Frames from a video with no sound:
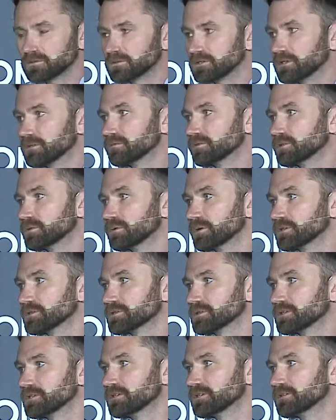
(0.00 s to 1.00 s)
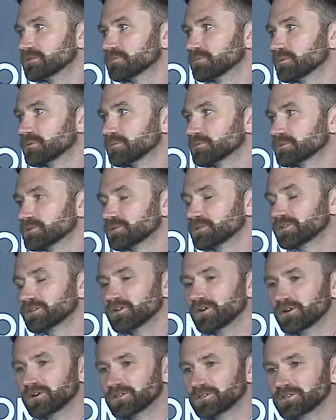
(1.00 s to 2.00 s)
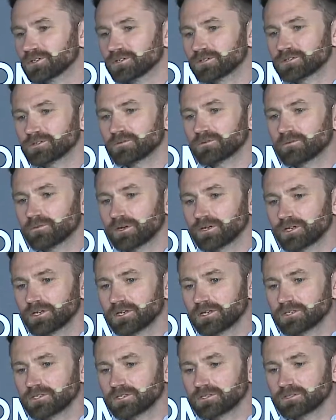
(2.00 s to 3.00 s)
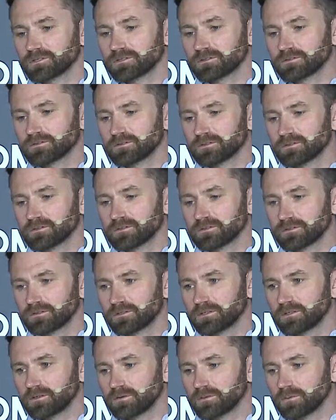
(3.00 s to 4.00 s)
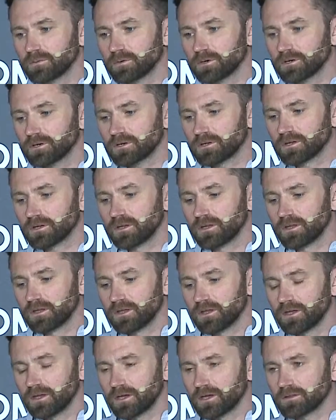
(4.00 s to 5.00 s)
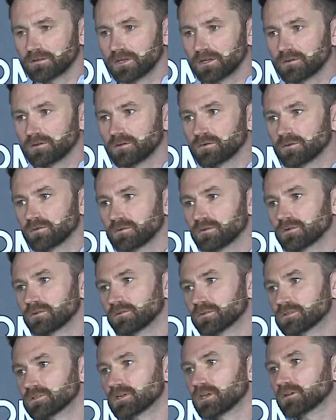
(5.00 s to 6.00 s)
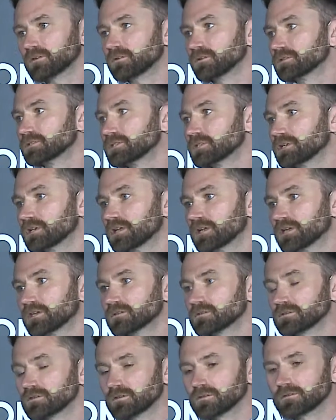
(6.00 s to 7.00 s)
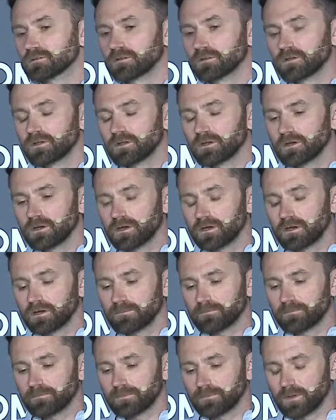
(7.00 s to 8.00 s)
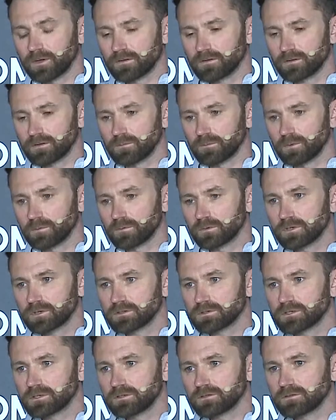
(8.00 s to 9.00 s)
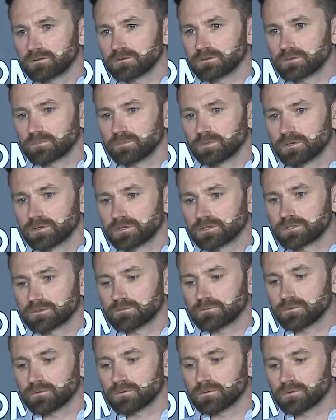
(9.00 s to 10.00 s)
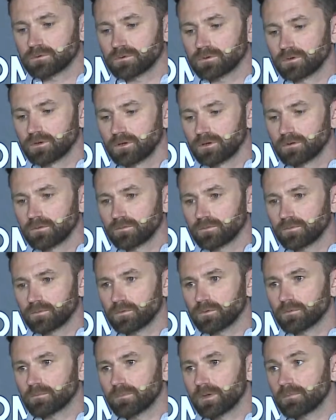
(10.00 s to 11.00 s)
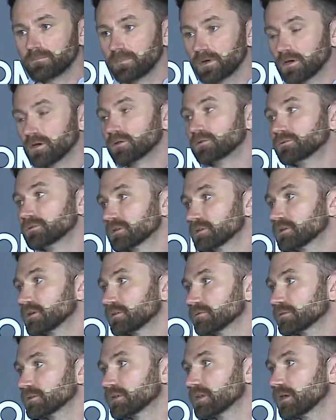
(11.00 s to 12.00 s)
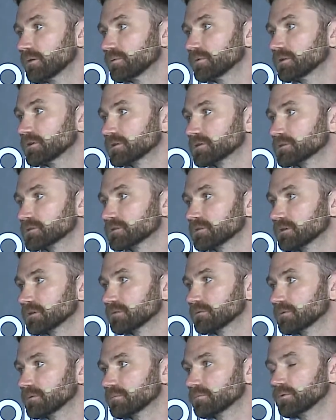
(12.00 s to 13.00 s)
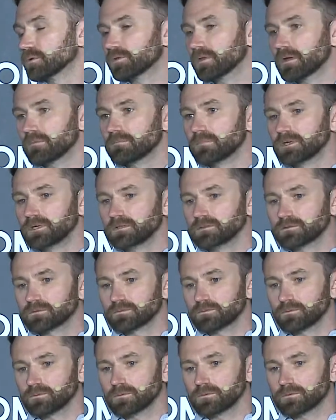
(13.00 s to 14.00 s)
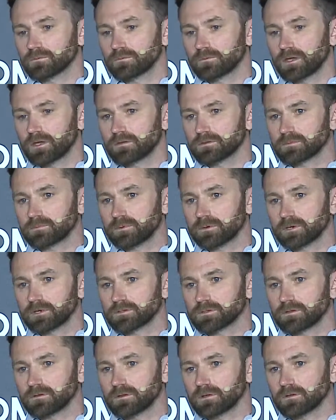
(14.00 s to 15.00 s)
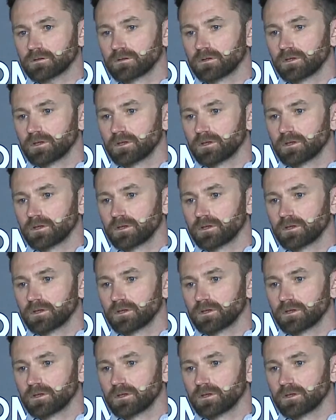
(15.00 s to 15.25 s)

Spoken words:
deliver USC and doing the hard yards on the regulation, the legal work, and then on the technology layer. So I think we will continue to push for member-owned and governed networks and what that means for the enterprise. I think